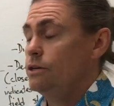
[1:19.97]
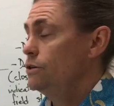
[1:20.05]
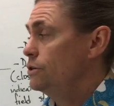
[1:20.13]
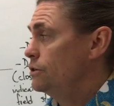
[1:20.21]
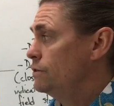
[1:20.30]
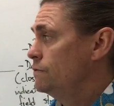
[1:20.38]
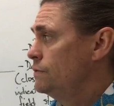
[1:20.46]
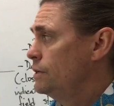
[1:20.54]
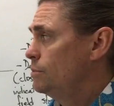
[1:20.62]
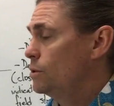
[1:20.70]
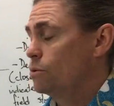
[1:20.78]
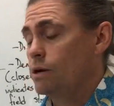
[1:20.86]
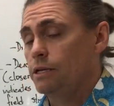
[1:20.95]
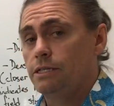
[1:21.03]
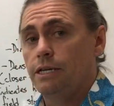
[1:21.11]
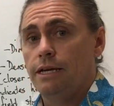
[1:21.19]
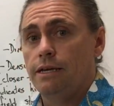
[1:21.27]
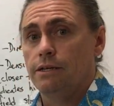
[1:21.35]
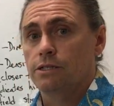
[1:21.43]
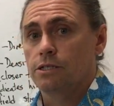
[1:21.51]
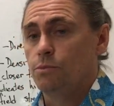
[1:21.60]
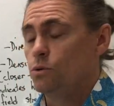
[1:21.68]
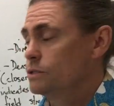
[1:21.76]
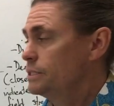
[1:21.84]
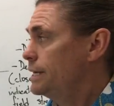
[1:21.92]
curved, but we're only taking a
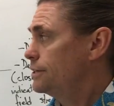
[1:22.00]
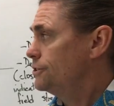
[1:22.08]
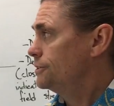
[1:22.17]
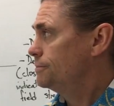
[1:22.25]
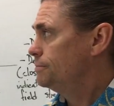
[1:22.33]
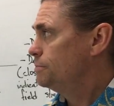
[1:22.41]
small section.